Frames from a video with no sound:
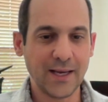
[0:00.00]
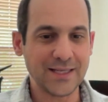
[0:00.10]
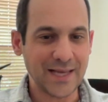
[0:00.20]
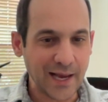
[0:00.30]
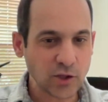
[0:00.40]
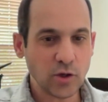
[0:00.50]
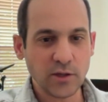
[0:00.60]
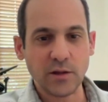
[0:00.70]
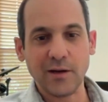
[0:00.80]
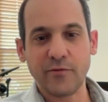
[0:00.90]
is
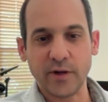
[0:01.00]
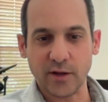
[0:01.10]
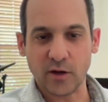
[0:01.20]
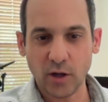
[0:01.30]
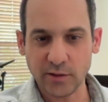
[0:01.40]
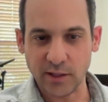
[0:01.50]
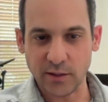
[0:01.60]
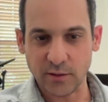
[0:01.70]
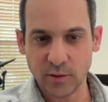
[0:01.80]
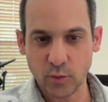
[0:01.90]
actually delivering the
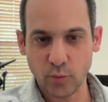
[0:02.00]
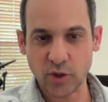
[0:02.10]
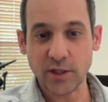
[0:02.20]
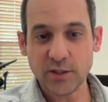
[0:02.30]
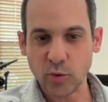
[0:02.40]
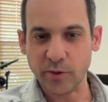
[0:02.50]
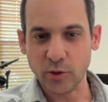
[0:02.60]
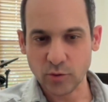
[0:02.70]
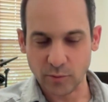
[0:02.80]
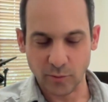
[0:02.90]
content, which needs to be
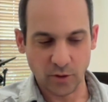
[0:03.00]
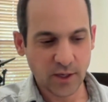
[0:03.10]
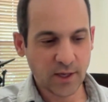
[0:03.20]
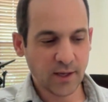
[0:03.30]
usable.